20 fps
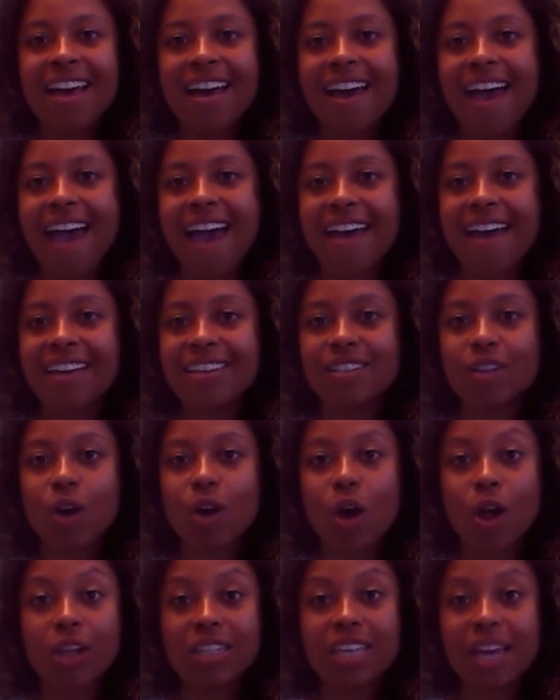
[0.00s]
and
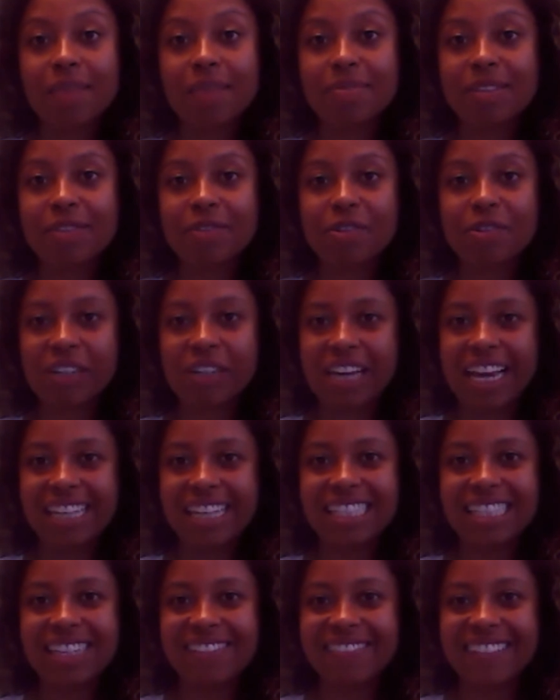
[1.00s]
all types of
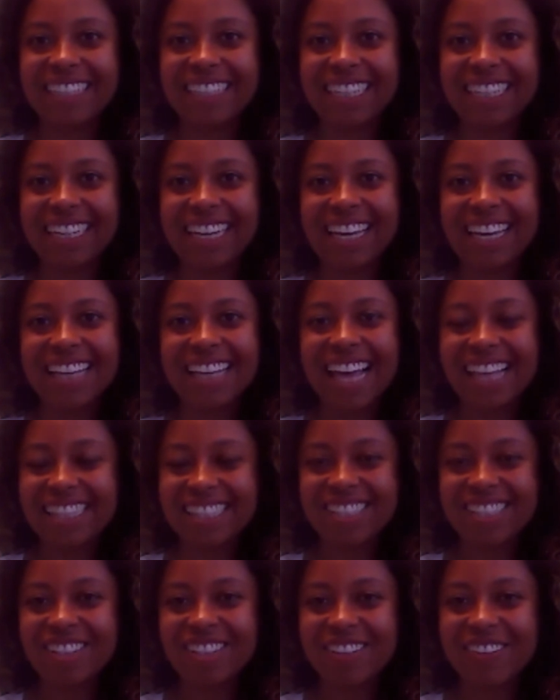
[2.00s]
creativity,
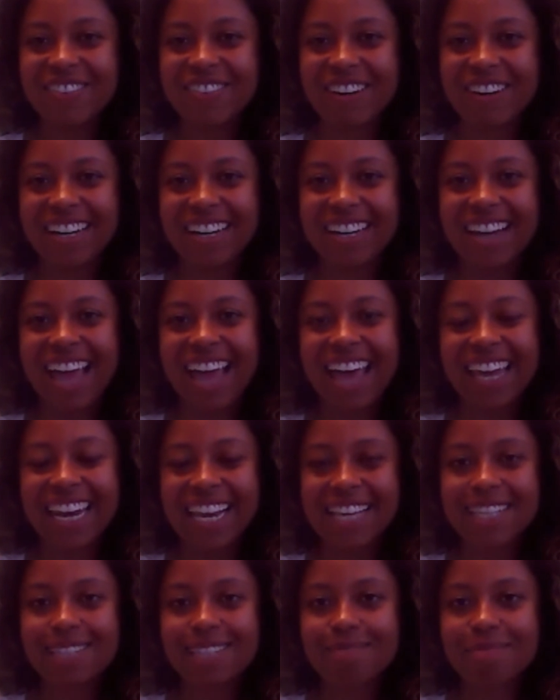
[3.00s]
hence children and
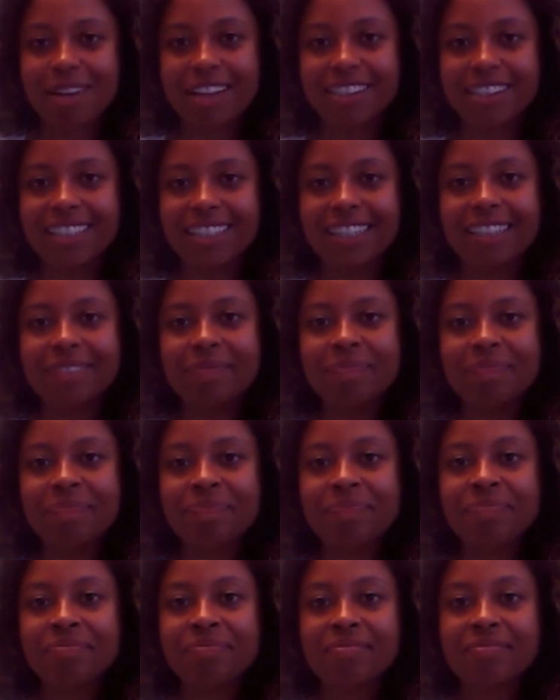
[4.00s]
expression.
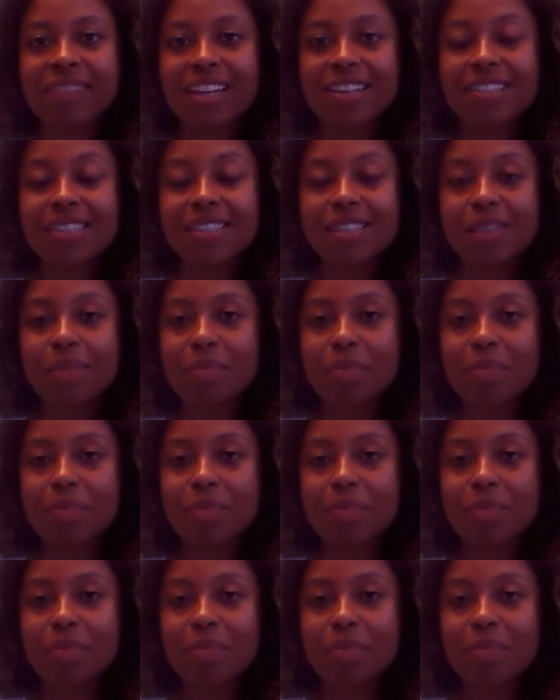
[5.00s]
This is a